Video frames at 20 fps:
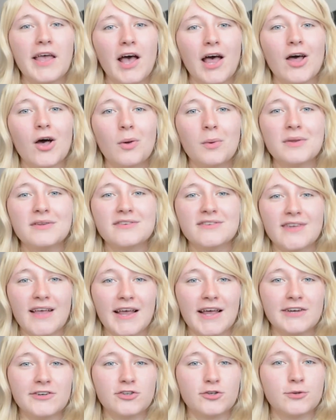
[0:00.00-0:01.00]
Like I always
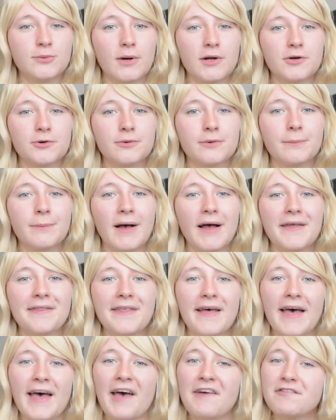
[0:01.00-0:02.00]
say, I do want to
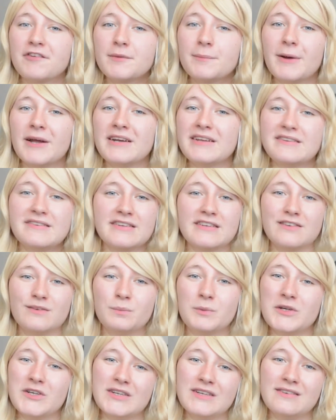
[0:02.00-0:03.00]
remind that everybody's
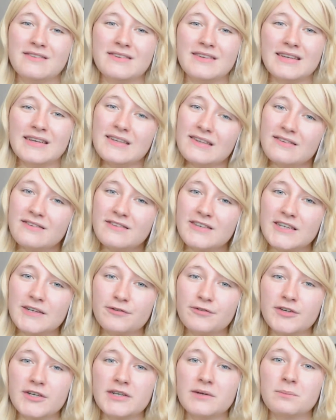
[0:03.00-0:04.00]
experience is
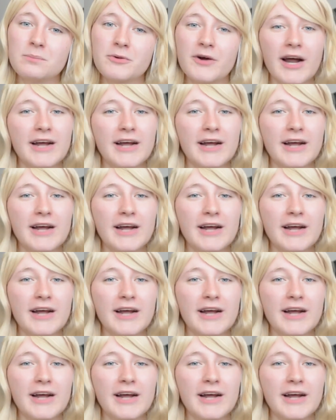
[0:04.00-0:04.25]
different.